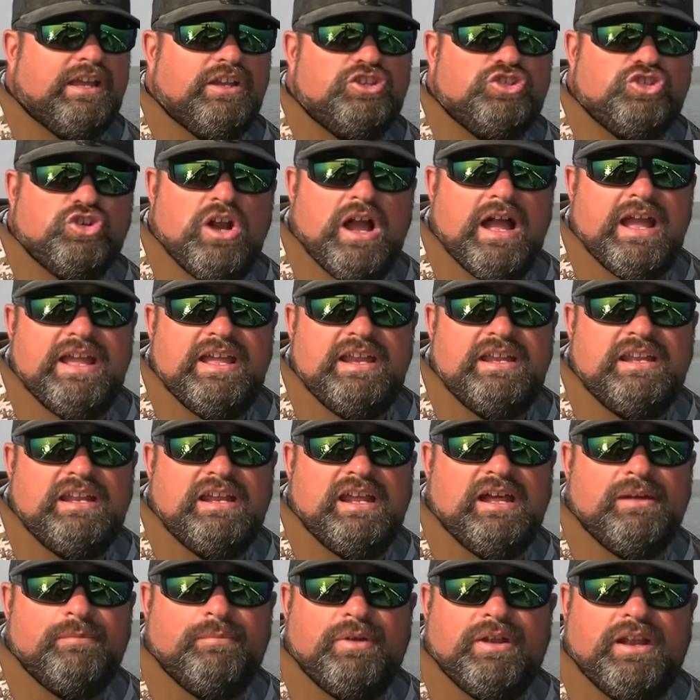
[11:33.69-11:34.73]
I can try it,
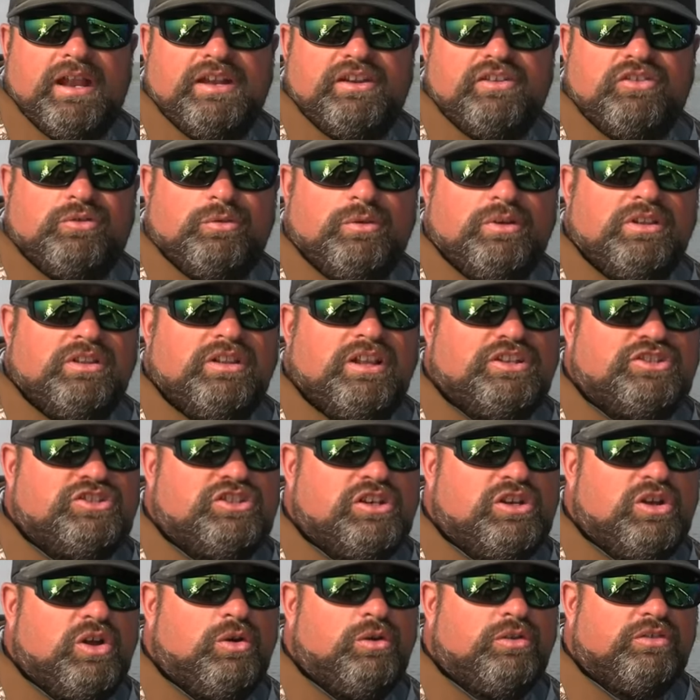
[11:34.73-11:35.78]
but I just want to
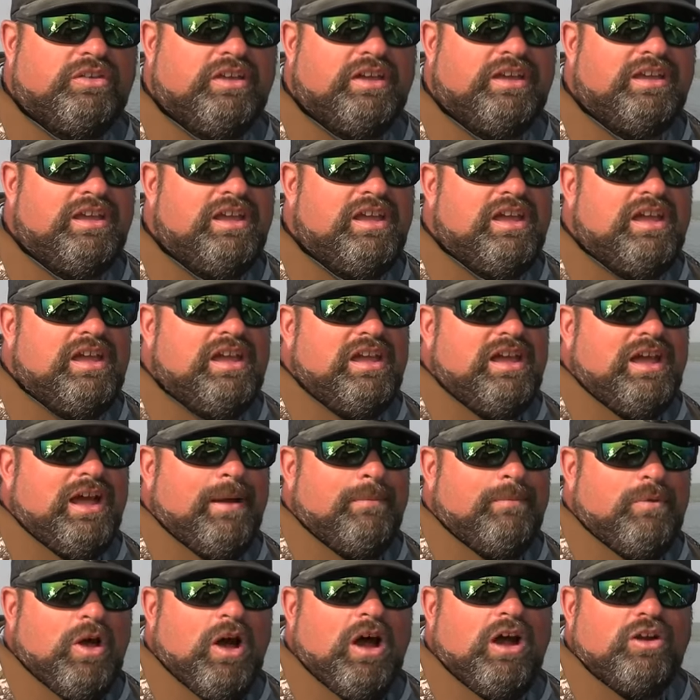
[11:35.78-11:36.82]
let you know,
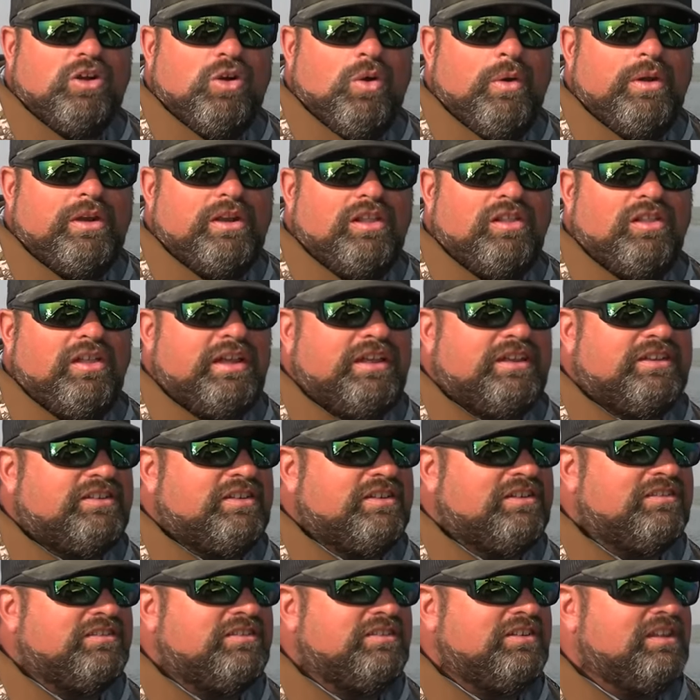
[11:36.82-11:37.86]
I'm not going to
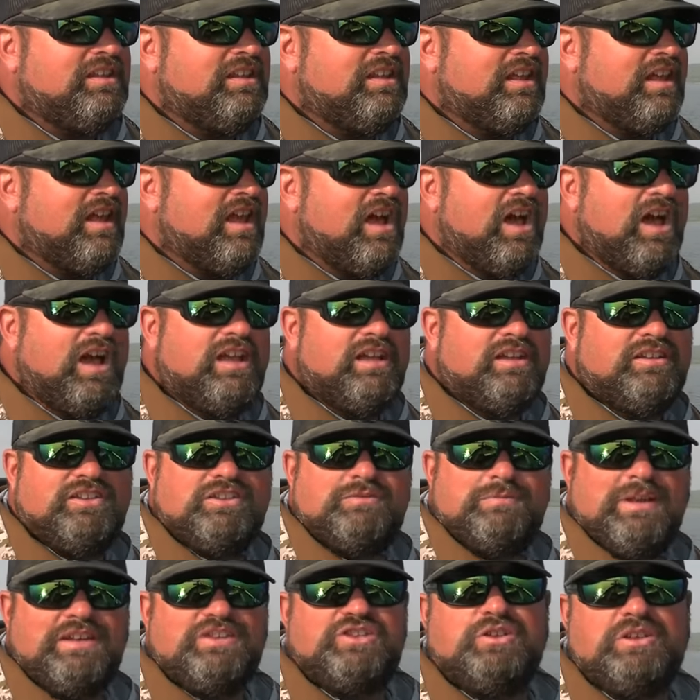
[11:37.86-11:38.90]
just
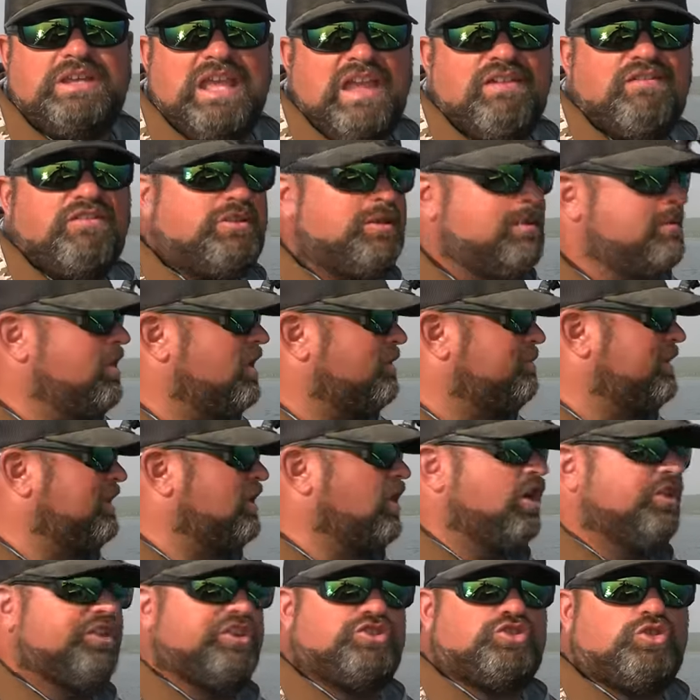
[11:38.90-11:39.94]
because you gave it to me, not
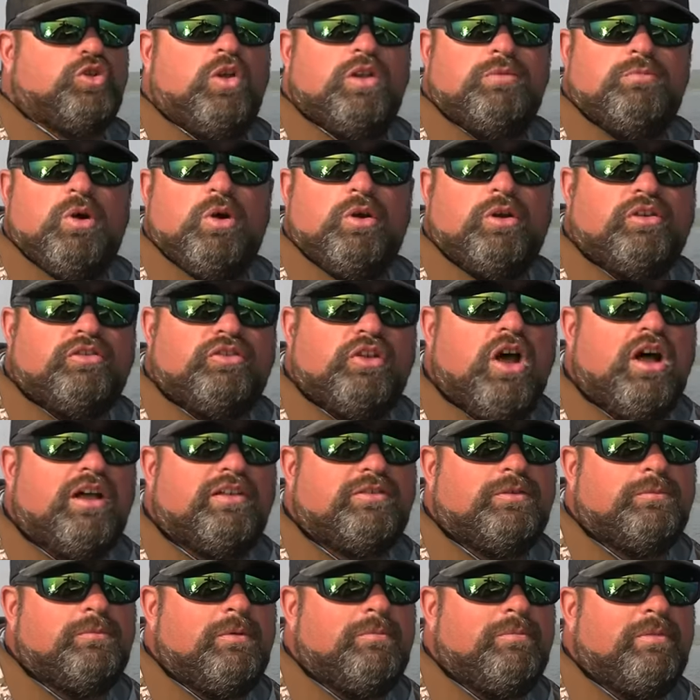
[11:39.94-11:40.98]
be like, oh, this trolling motor is
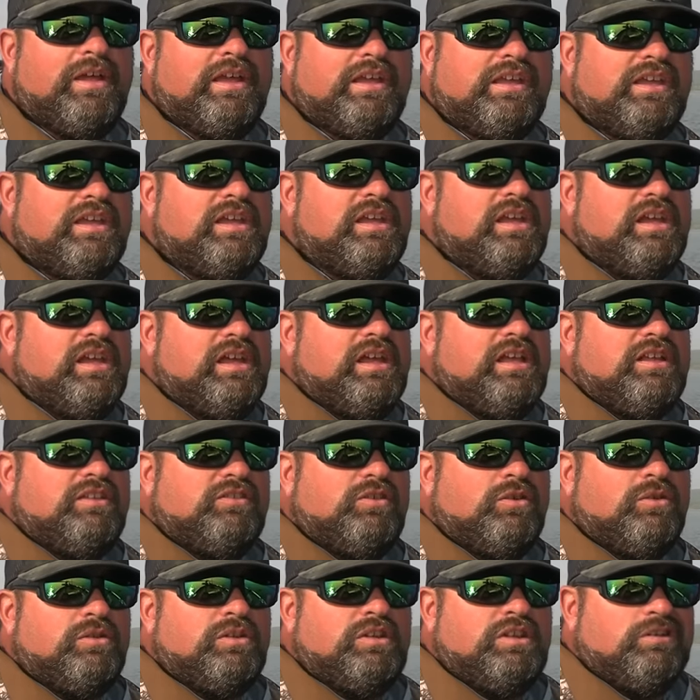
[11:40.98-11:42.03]
awesome. I'm like,
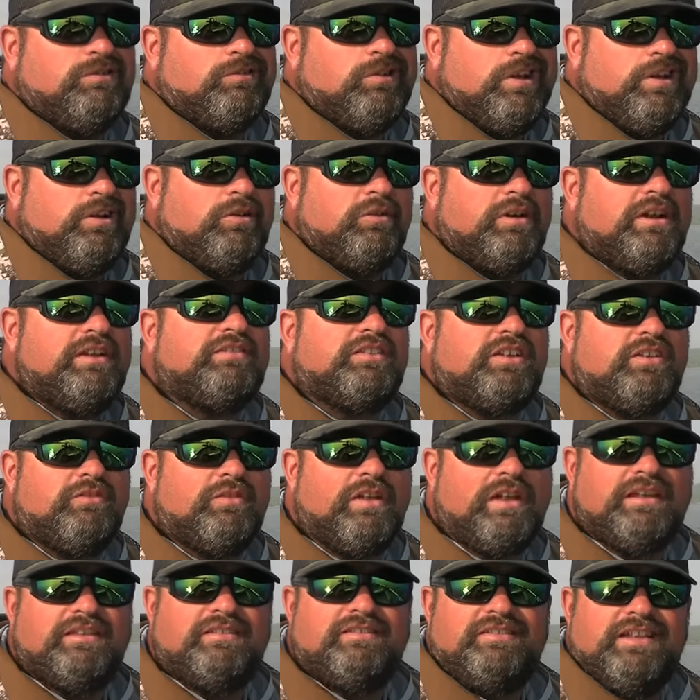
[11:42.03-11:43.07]
so you run a risk
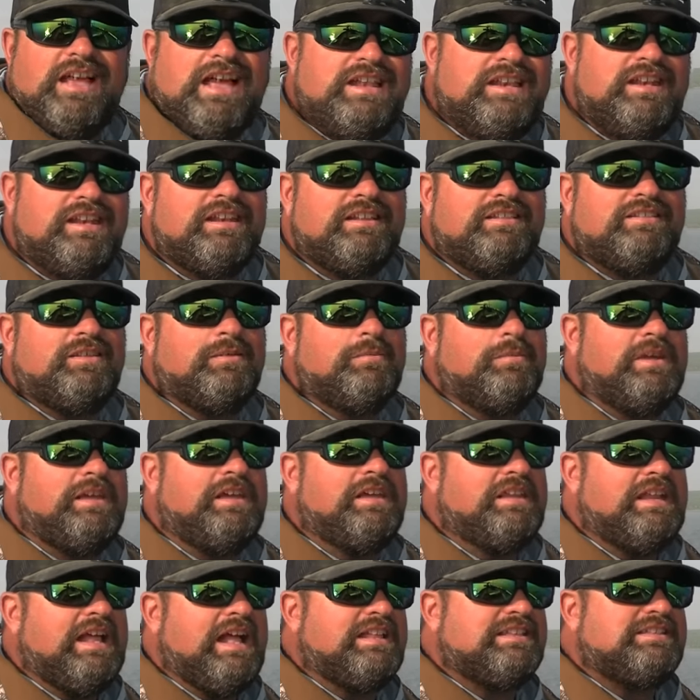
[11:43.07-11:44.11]
of sending it to
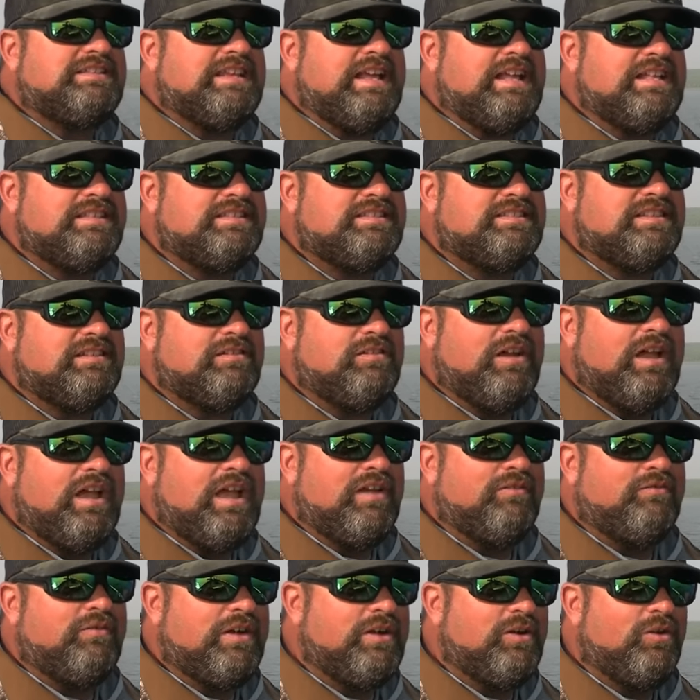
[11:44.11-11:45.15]
me in that sense.
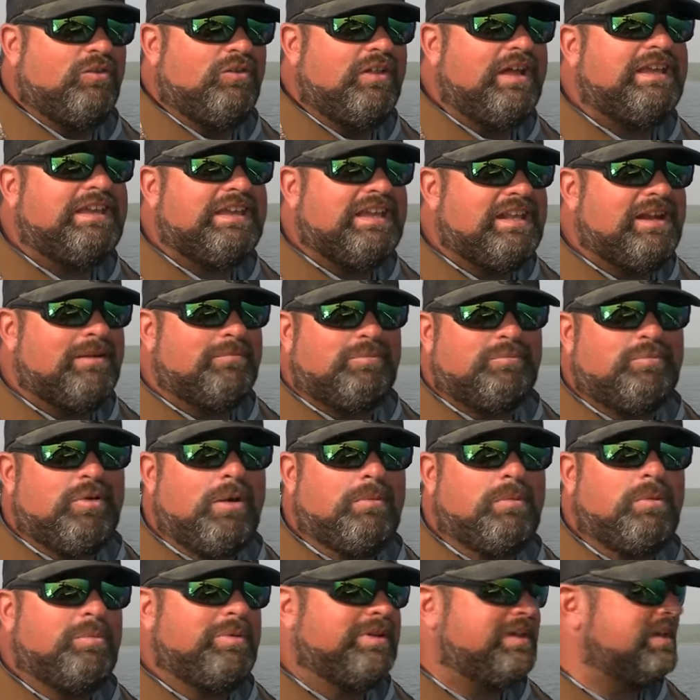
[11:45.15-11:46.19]
If I don't like it, I'm
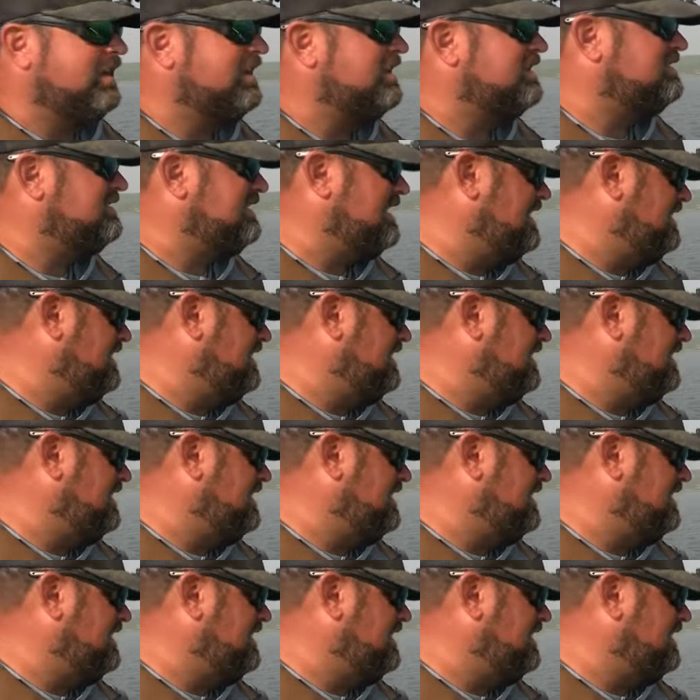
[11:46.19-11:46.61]
probably going to